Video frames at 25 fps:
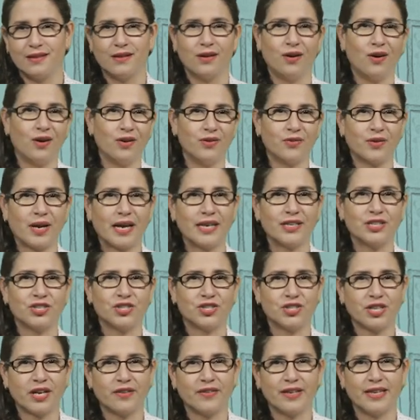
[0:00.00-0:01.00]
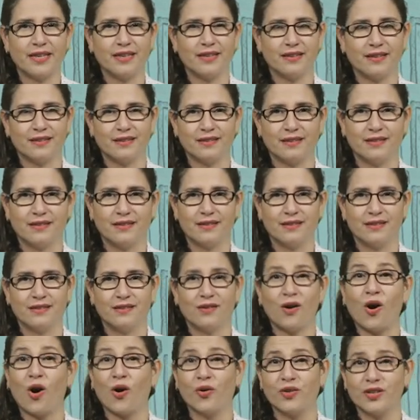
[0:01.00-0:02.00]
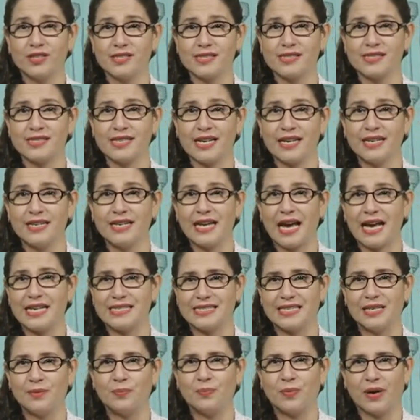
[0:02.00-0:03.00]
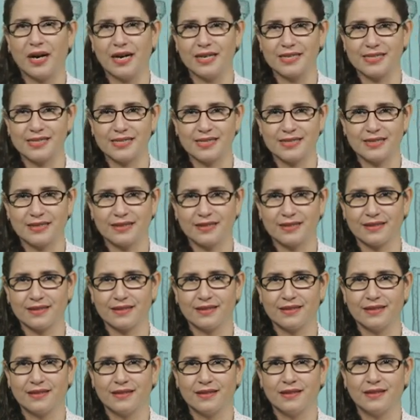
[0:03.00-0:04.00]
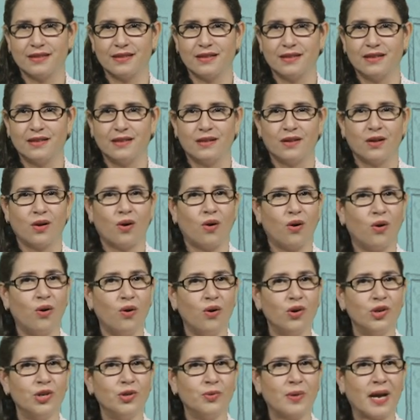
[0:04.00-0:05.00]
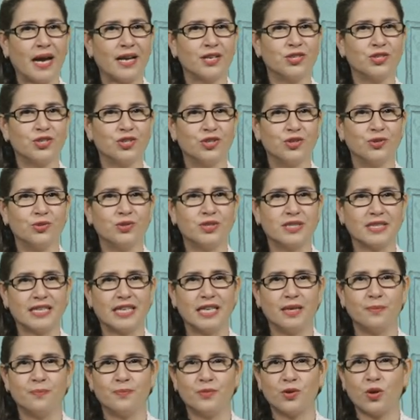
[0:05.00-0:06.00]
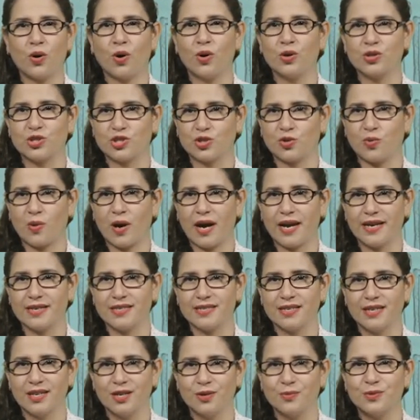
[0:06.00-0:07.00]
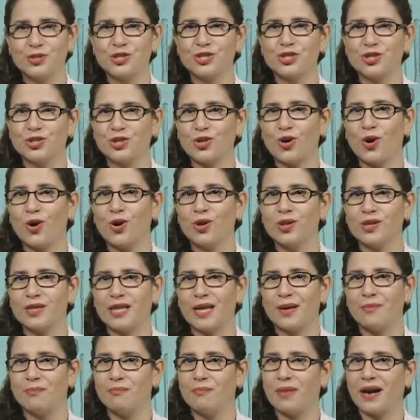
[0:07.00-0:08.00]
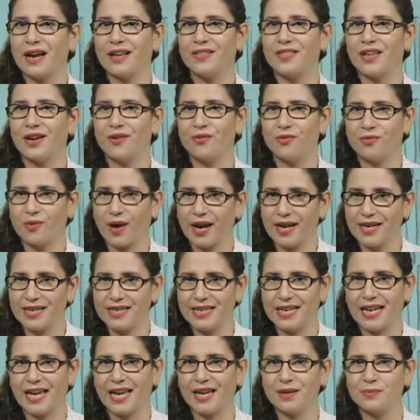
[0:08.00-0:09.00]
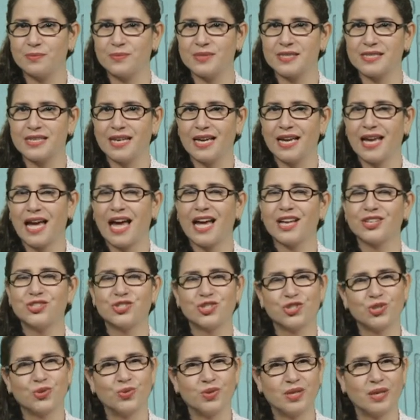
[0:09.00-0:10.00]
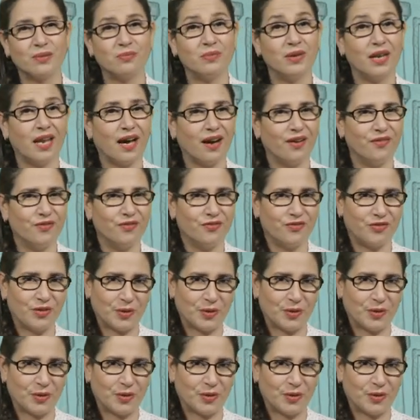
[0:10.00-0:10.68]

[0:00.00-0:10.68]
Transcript: All right, Sherry, Horace said as he passed. All you had to do to keep dogs quiet was to call them by their right names and show them love.